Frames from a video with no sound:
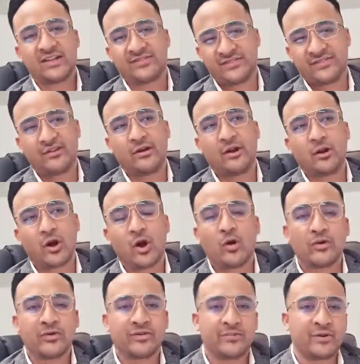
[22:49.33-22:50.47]
It's still on
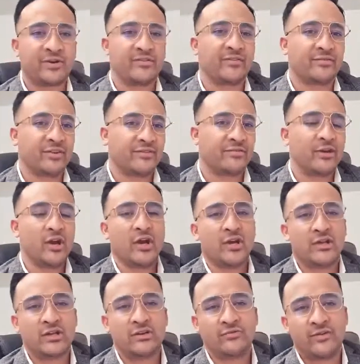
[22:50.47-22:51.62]
hold. It's because of this
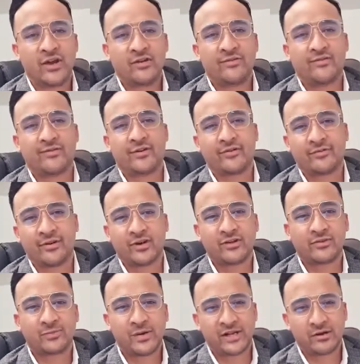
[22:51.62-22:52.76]
new variant sort
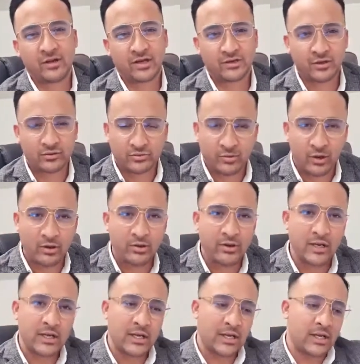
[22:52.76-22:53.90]
of spreading like no
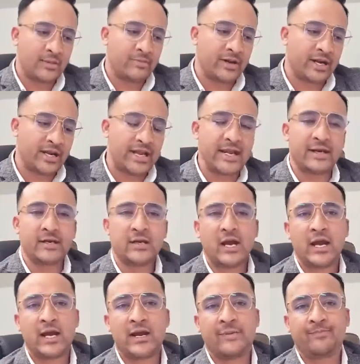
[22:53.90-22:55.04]
tomorrow. But
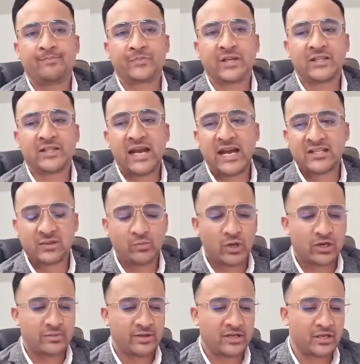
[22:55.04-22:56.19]
again, there are some
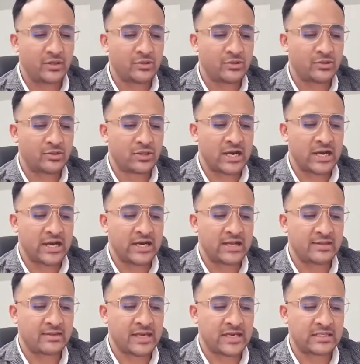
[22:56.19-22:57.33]
welcoming news
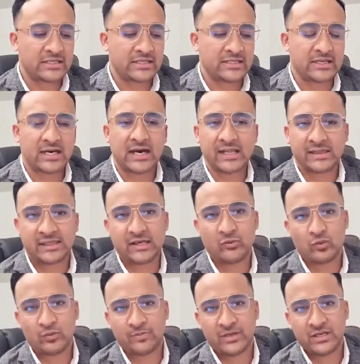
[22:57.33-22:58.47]
that I
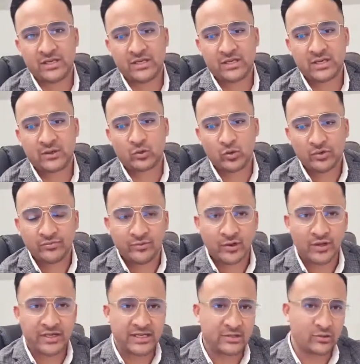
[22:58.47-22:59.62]
think will be good
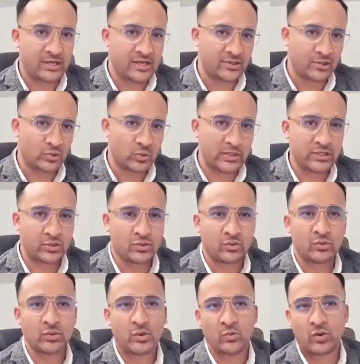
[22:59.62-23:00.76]
for year
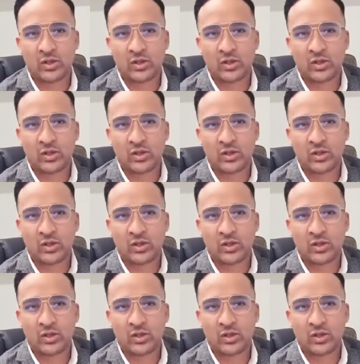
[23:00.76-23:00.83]
2022.